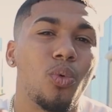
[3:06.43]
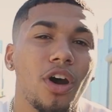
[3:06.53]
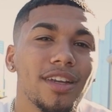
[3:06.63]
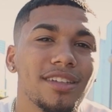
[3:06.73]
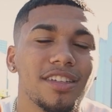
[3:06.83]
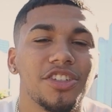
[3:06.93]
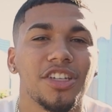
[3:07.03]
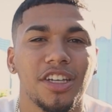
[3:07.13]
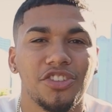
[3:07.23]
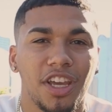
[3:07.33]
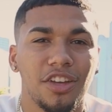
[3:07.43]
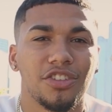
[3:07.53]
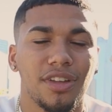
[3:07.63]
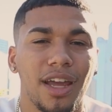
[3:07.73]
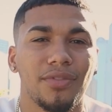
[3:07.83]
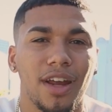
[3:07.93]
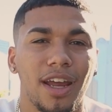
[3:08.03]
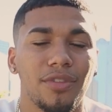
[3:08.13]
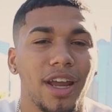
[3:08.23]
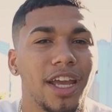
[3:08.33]
One decision can change your life
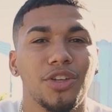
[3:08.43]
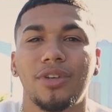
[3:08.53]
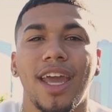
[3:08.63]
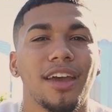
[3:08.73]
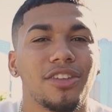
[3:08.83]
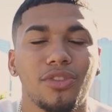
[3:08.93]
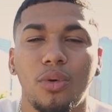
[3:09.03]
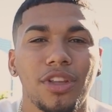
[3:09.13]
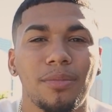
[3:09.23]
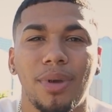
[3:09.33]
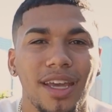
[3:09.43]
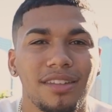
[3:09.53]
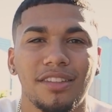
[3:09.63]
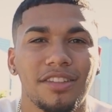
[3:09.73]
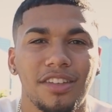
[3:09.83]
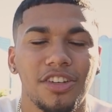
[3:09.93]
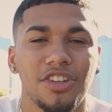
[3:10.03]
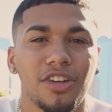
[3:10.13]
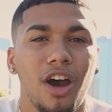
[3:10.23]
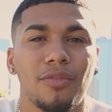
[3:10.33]
forever and you can't solely base this
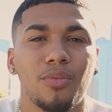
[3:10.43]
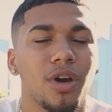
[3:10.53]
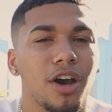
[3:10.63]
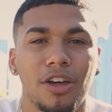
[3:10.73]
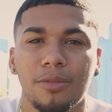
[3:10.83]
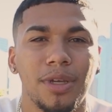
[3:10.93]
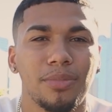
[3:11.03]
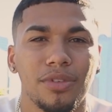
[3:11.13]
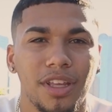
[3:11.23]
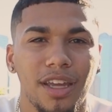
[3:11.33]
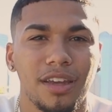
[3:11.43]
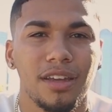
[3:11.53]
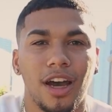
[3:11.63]
decision off of what other people think.